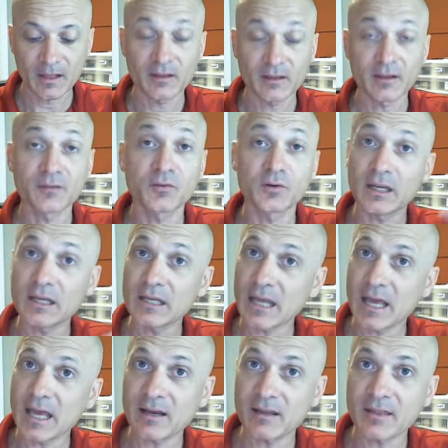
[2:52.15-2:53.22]
Okay, if you're getting
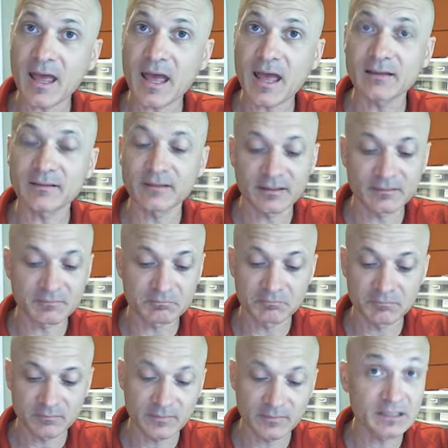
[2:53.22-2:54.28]
ahead of that, then
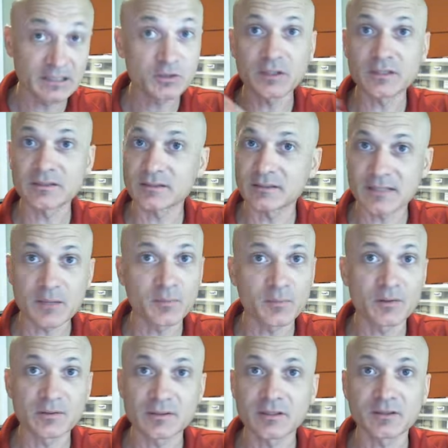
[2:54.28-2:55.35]
increase the
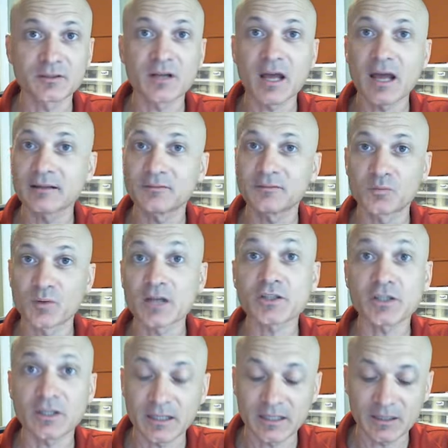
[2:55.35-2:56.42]
tempo until you're not
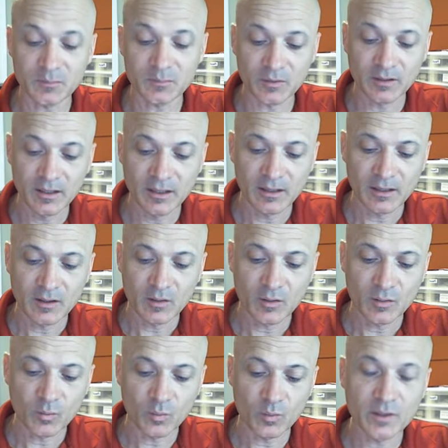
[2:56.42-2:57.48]
rushing anymore.
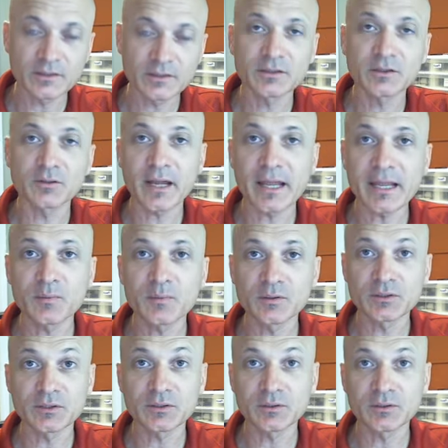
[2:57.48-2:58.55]
Once you're
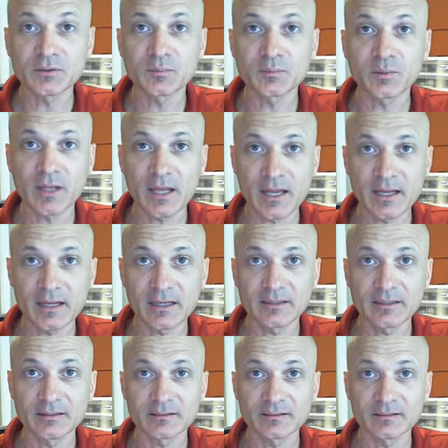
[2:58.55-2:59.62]
able to
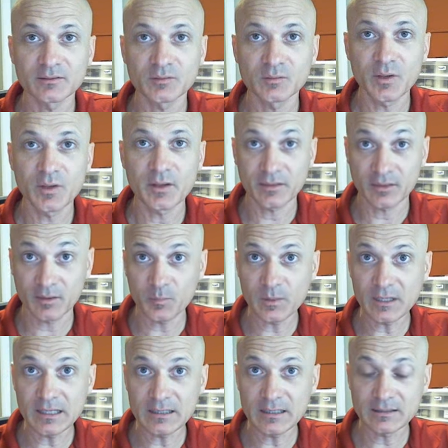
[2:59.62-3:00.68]
play with the
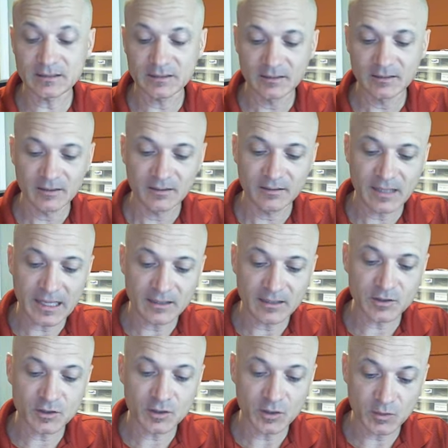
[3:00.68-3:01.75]
beat,
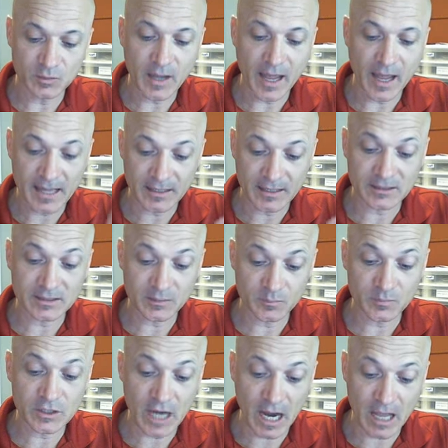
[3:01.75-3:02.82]
then you add
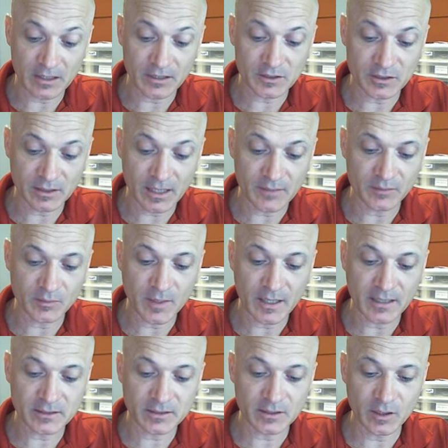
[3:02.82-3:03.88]
some challenge level
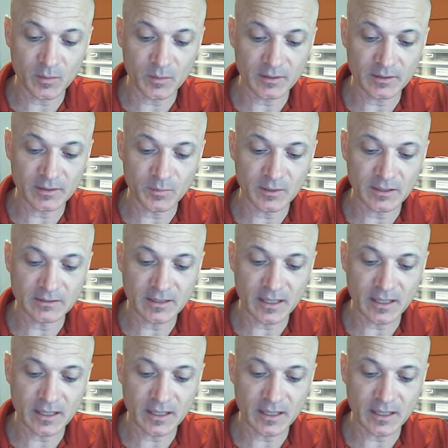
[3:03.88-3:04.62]
by slowing the beat